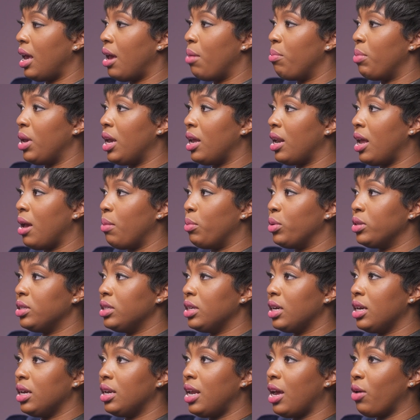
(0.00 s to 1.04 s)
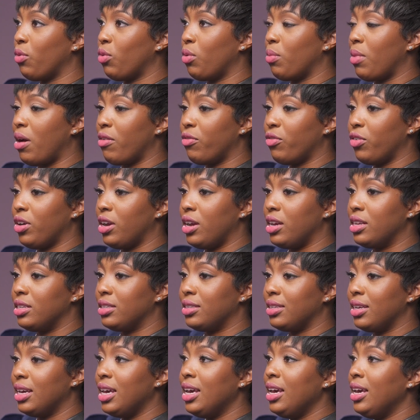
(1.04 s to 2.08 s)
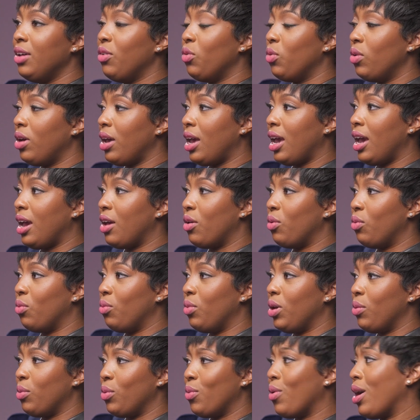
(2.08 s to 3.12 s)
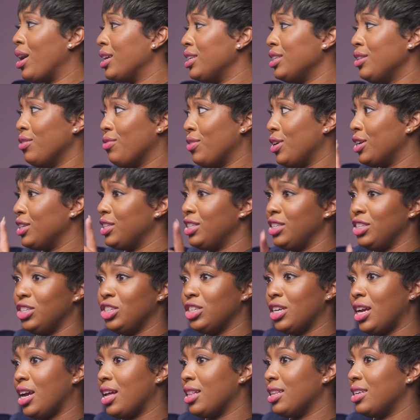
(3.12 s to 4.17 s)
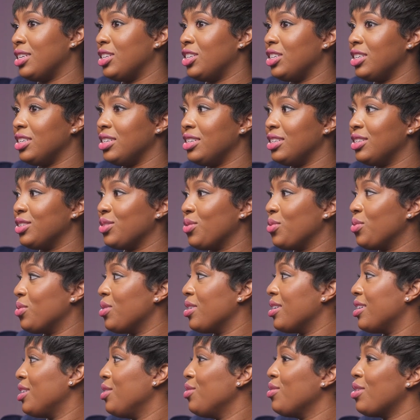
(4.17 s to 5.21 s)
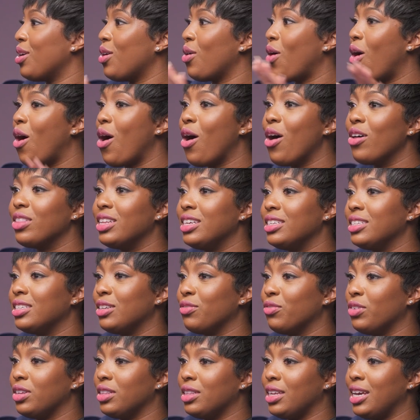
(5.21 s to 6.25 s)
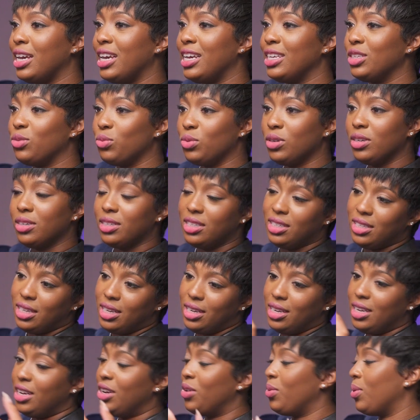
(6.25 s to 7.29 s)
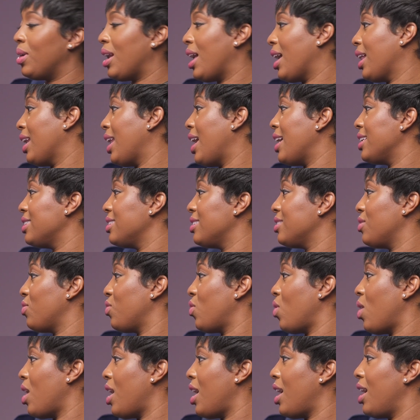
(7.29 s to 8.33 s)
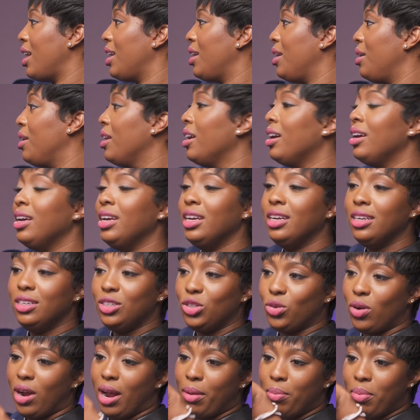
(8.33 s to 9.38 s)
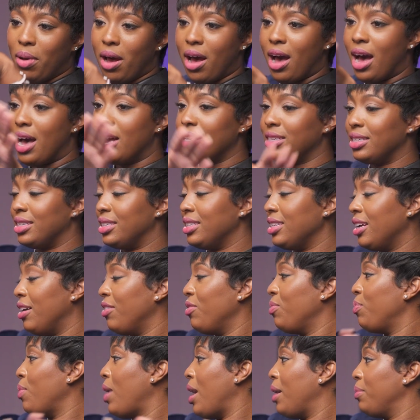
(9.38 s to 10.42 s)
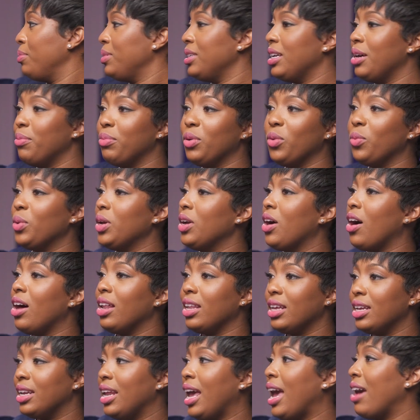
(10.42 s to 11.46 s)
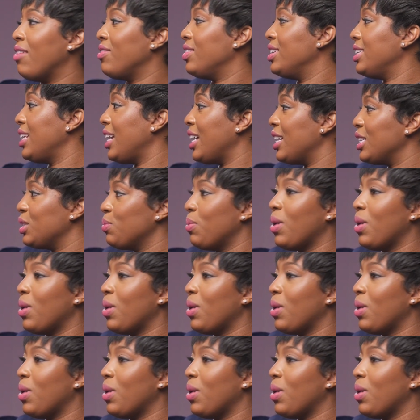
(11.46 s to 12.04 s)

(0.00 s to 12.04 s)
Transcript: and being able to connect with my friends. And we would watch the Versus challenges or, you know, all these different things. We were sitting here with our glasses of wine and tripods and stuff popped up, and we all and having dance